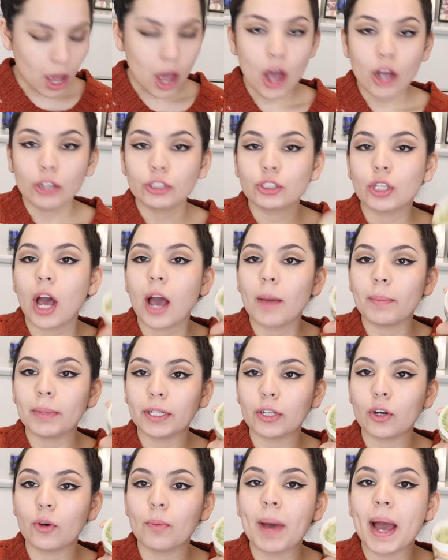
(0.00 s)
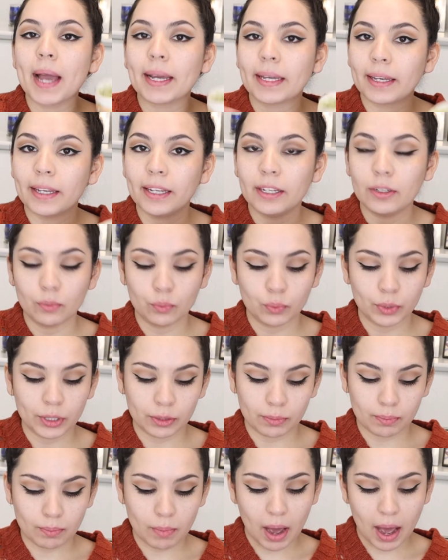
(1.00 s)
So I'm going to go back in
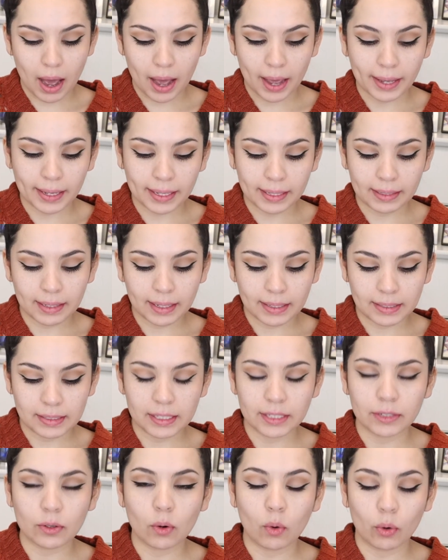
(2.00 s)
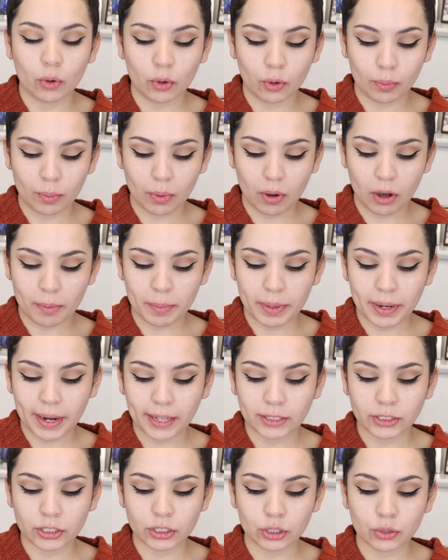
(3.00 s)
with my cleansing oil balm and
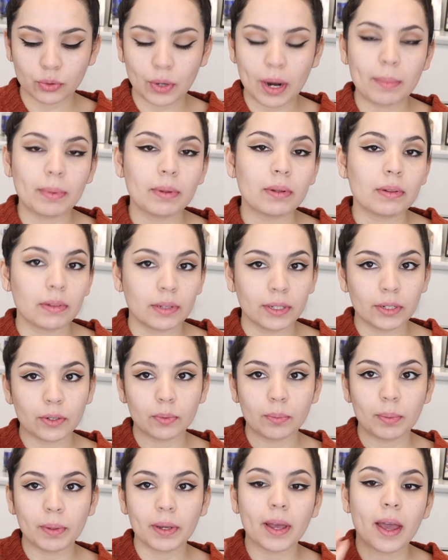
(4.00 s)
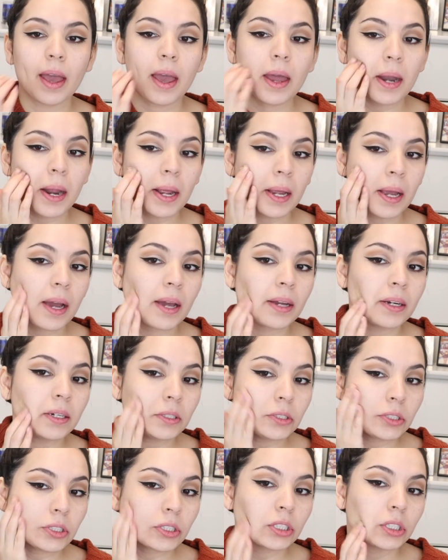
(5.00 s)
I just grab a little bit and I kind
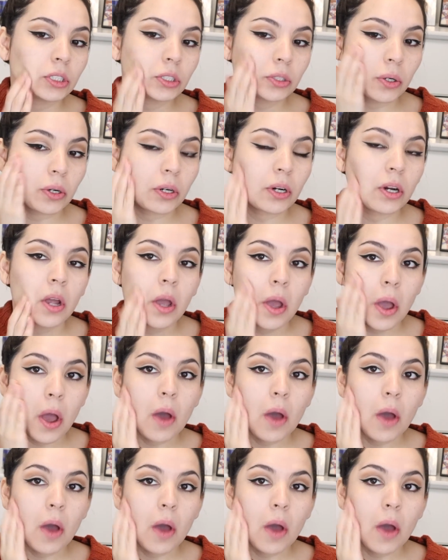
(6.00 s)
of just start